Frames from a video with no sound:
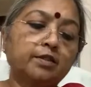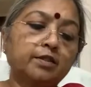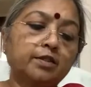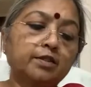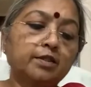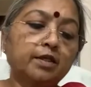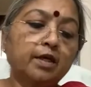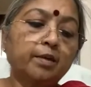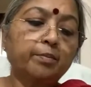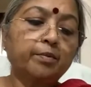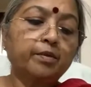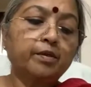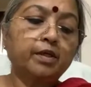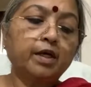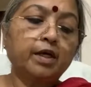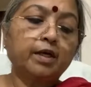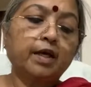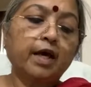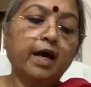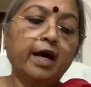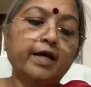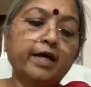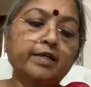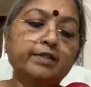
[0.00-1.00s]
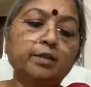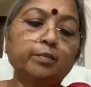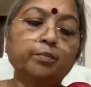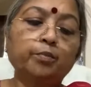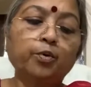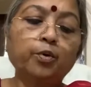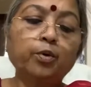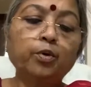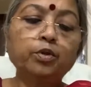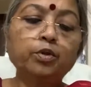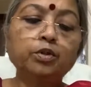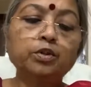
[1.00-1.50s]
the disabled and has a
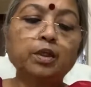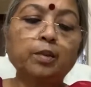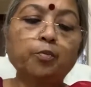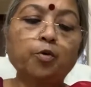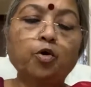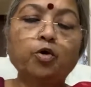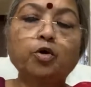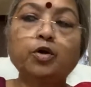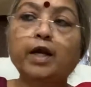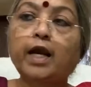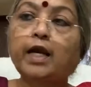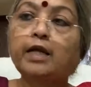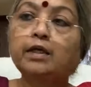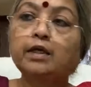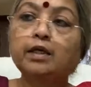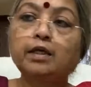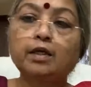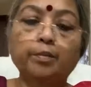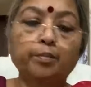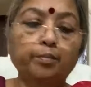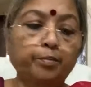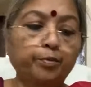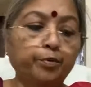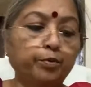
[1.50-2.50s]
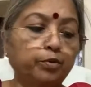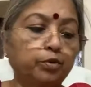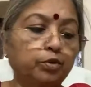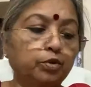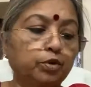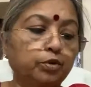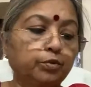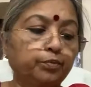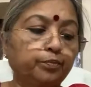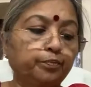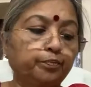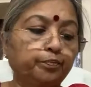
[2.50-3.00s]
more democratic
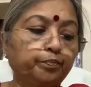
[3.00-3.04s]
import.